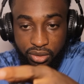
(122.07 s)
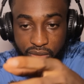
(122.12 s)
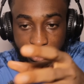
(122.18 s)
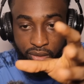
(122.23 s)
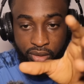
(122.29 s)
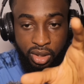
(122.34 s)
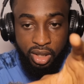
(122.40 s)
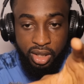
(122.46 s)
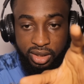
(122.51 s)

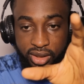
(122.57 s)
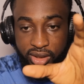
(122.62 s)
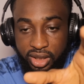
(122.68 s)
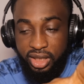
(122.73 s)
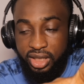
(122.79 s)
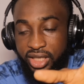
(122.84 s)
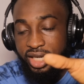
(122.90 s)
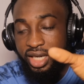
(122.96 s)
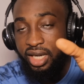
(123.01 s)
So
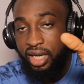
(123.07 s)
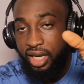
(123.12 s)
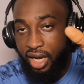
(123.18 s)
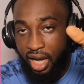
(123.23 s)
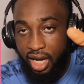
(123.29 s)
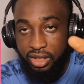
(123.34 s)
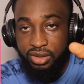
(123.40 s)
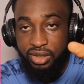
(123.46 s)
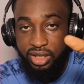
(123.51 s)
CJ
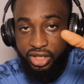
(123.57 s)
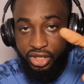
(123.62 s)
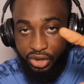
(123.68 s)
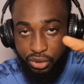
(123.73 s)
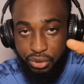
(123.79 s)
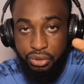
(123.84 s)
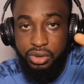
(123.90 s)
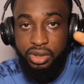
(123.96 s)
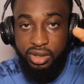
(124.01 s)
actually
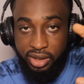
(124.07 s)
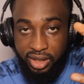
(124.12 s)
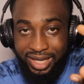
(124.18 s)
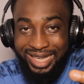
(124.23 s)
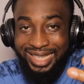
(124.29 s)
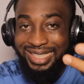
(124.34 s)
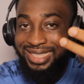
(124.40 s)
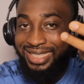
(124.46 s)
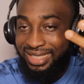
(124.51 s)
used
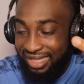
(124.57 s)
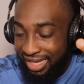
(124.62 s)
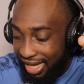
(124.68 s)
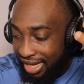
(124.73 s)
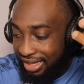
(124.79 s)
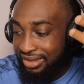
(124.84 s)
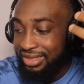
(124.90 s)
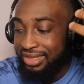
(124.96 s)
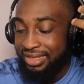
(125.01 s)
King
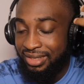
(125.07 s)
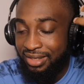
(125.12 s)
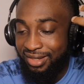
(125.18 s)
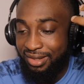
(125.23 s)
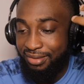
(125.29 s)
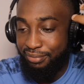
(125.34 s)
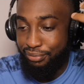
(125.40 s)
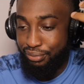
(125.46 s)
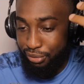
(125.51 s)
Sack's
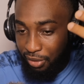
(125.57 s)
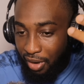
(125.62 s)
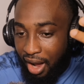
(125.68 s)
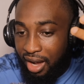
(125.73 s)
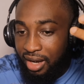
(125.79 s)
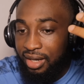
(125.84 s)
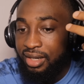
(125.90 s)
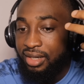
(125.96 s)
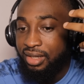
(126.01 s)

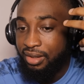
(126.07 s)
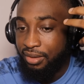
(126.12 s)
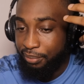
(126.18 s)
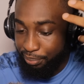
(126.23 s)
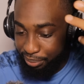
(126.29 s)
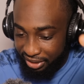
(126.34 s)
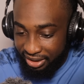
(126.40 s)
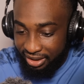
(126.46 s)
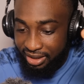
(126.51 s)
Bragg
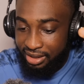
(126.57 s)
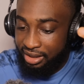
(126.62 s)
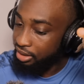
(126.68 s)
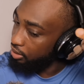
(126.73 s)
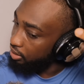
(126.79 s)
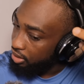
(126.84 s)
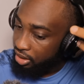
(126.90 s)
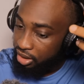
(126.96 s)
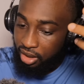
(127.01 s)

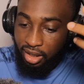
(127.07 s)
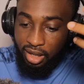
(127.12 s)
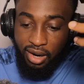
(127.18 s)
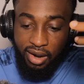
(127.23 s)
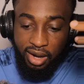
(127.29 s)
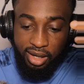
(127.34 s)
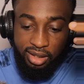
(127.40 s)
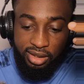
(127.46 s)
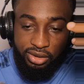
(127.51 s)
beat.
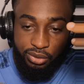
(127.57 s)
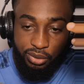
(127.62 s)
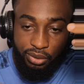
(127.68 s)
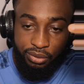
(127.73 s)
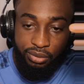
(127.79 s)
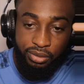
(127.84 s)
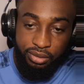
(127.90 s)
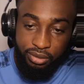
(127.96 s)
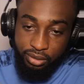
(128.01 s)
All right, let's
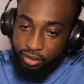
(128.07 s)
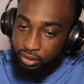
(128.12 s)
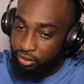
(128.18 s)
roll.